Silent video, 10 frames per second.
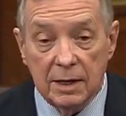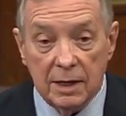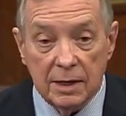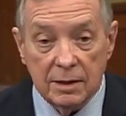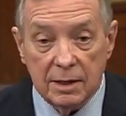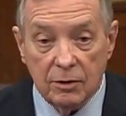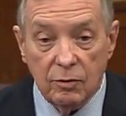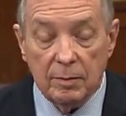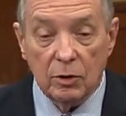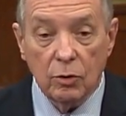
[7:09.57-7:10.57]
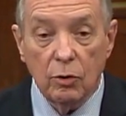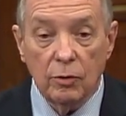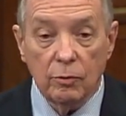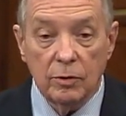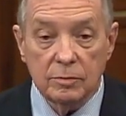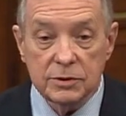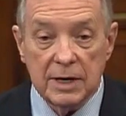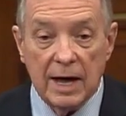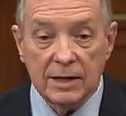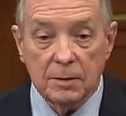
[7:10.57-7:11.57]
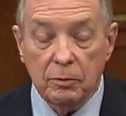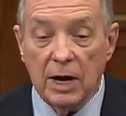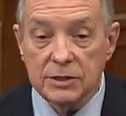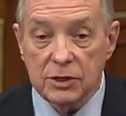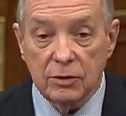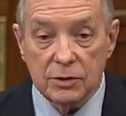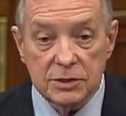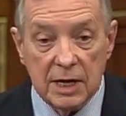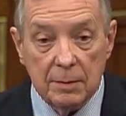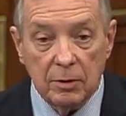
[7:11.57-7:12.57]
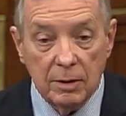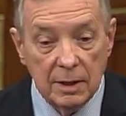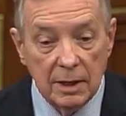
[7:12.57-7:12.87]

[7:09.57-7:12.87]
in the criminal courtrooms, not at the prosecutor's table,